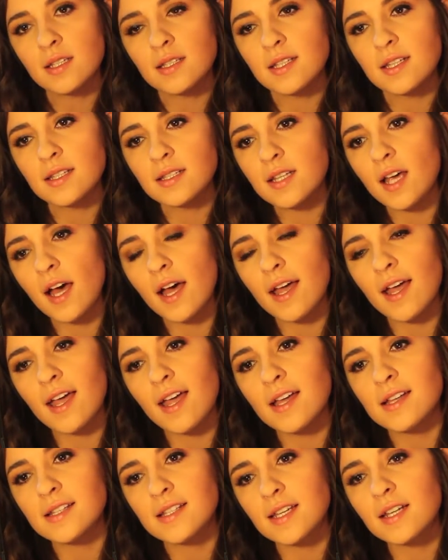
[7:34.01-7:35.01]
since
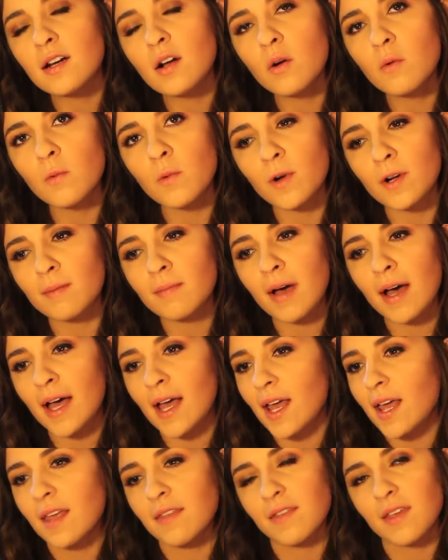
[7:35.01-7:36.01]
I did a warm eye,